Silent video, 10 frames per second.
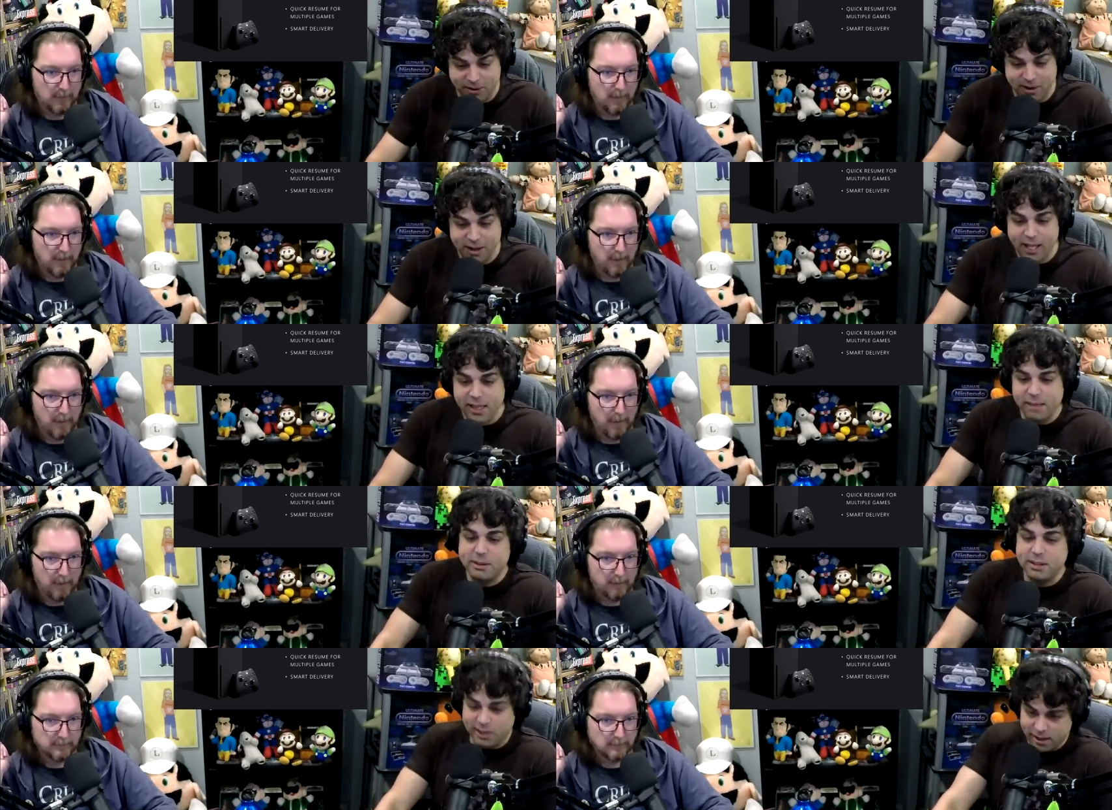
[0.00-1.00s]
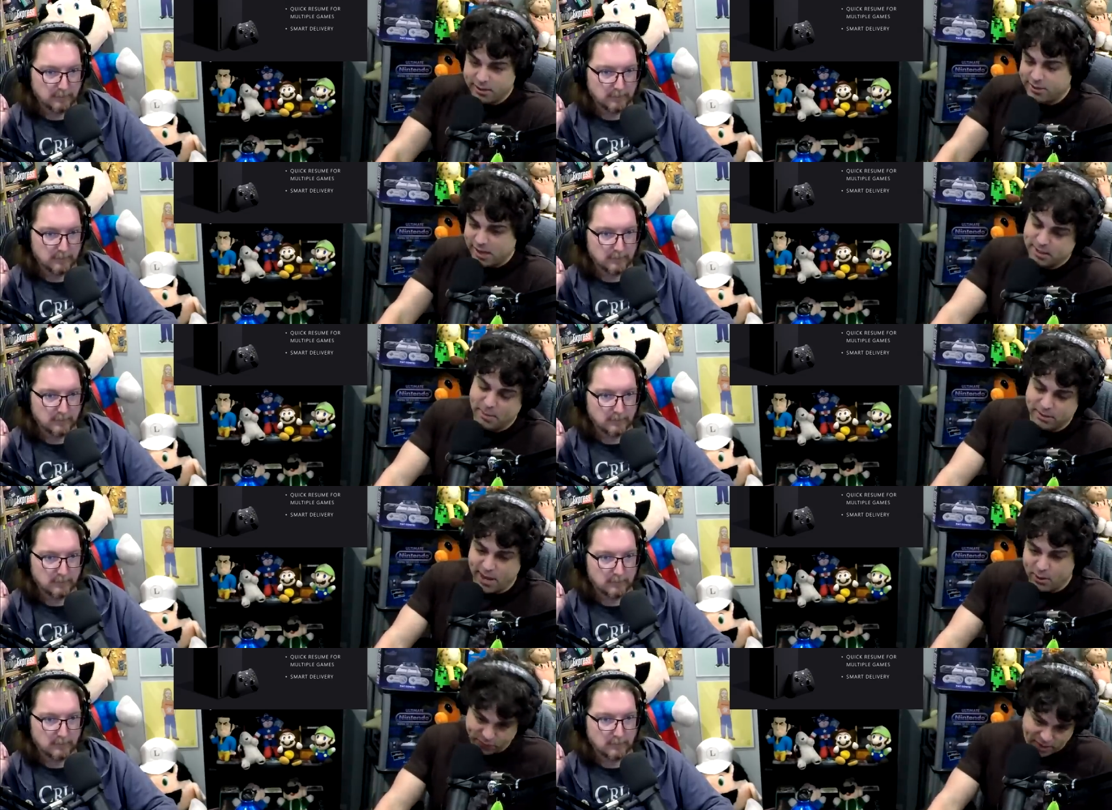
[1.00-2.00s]
Speaker 1: out. Let me just tell, say this
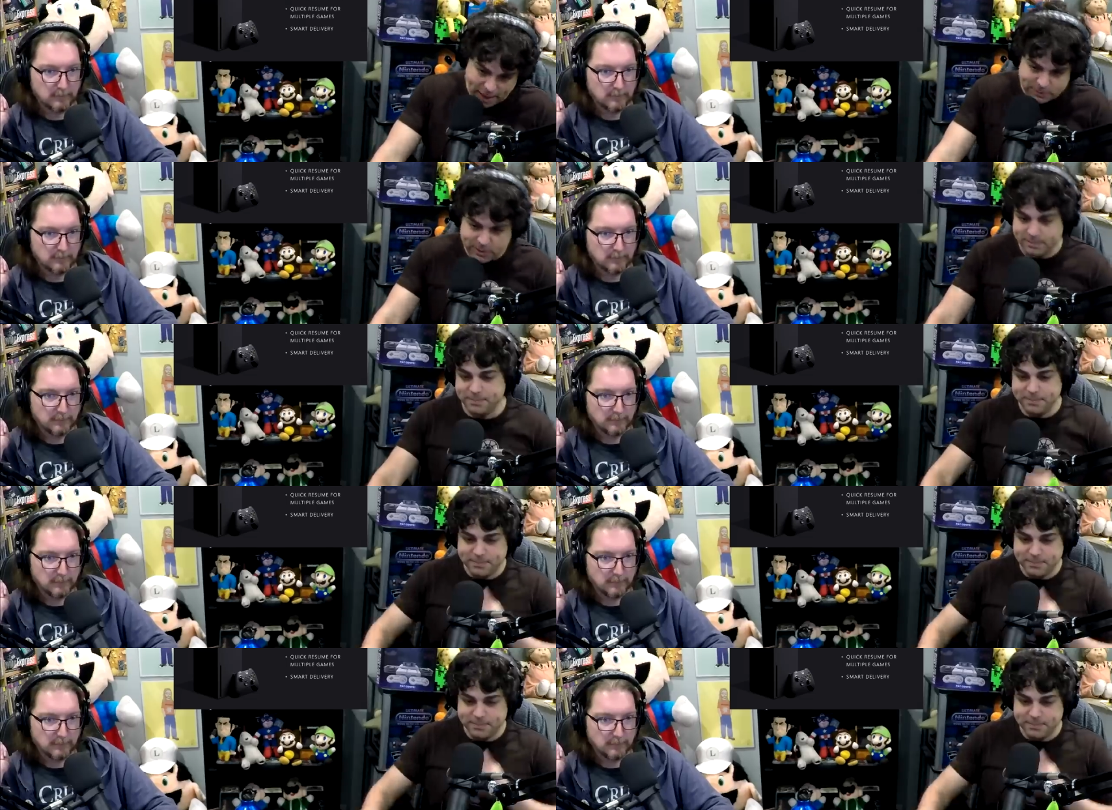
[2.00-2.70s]
about teraflops.